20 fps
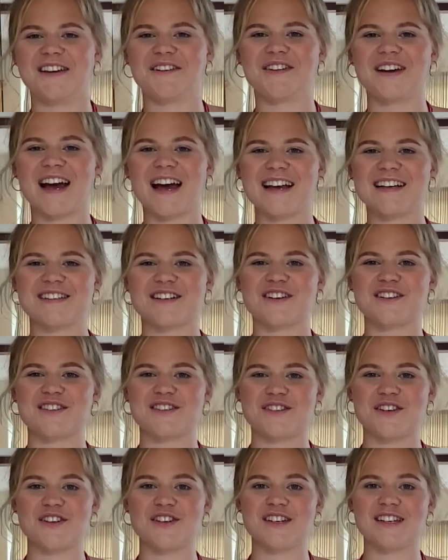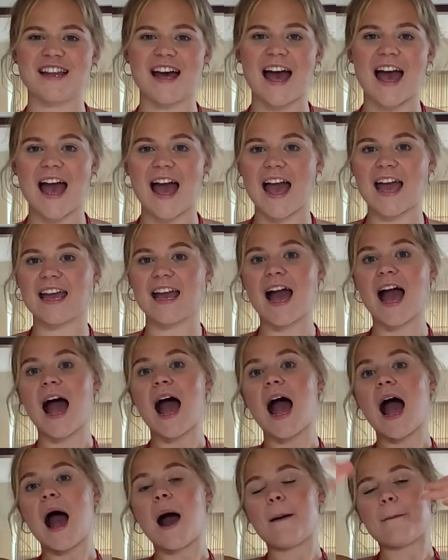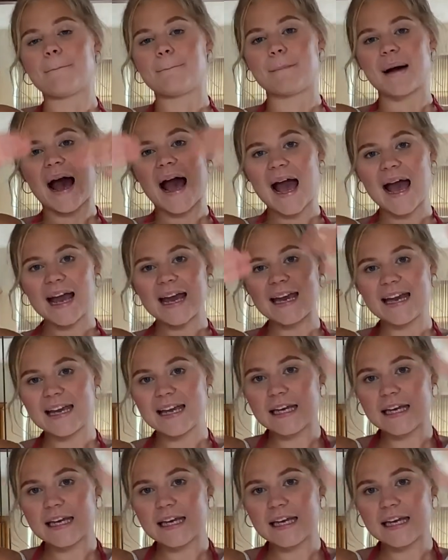guys on Sunday. Bye!